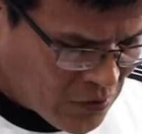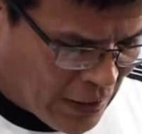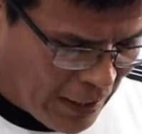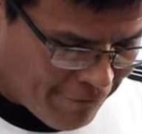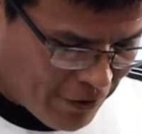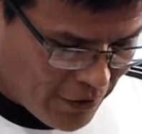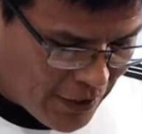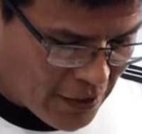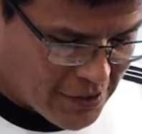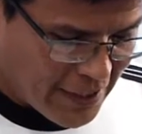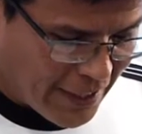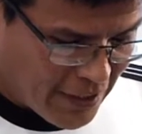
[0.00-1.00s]
I feel the
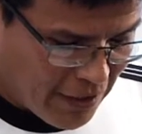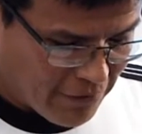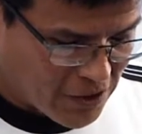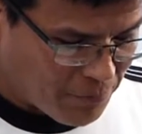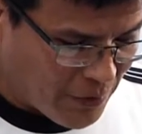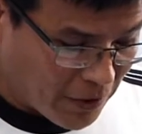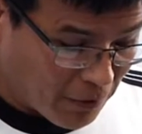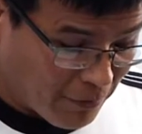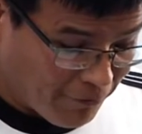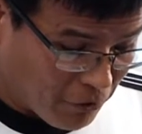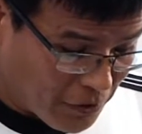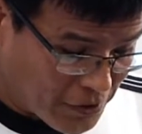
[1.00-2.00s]
anxiety of a speaker
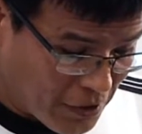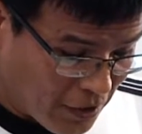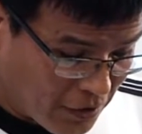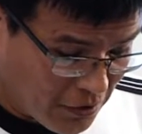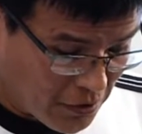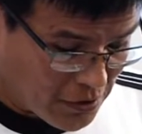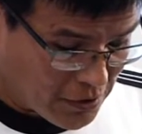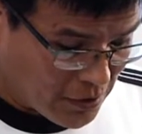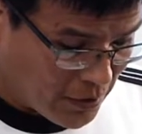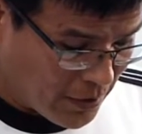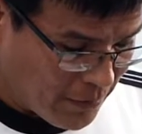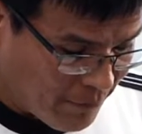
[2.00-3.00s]
before his audience.
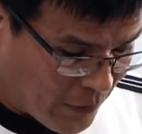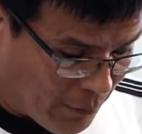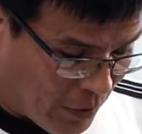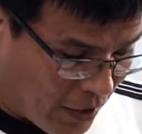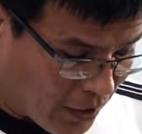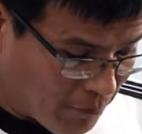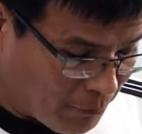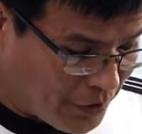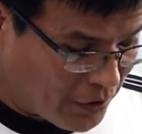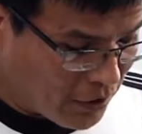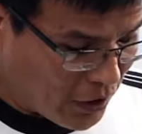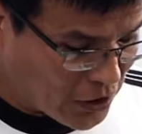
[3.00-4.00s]
I'm at a
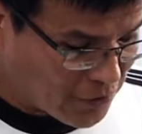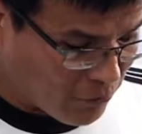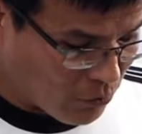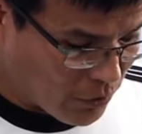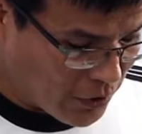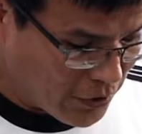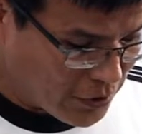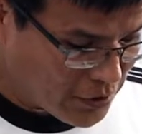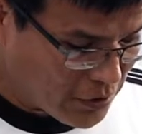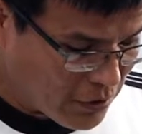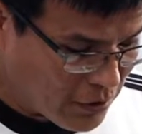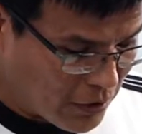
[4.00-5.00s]
complete loss for
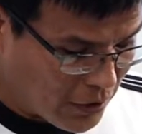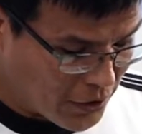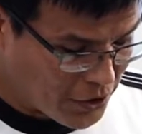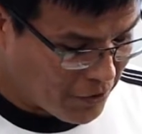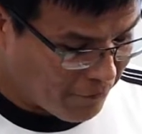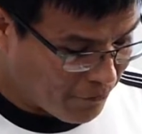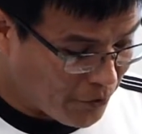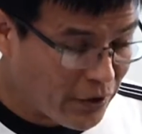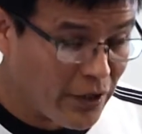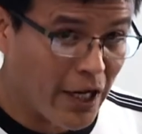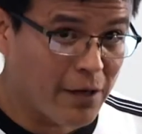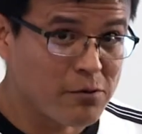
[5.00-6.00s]
words. I shift three
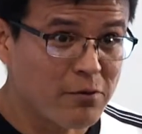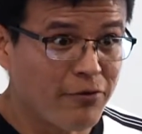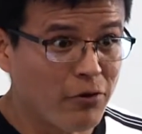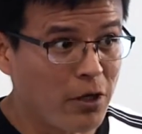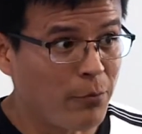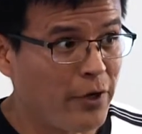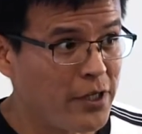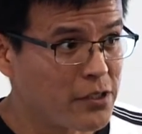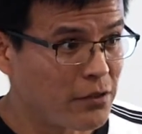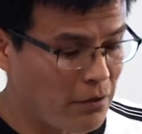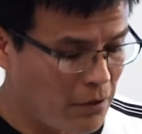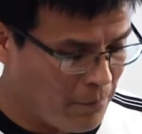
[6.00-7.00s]
times before I'm
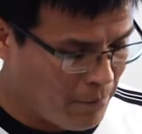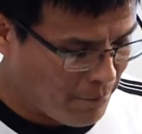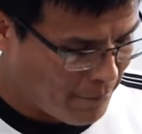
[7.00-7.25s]
rescued.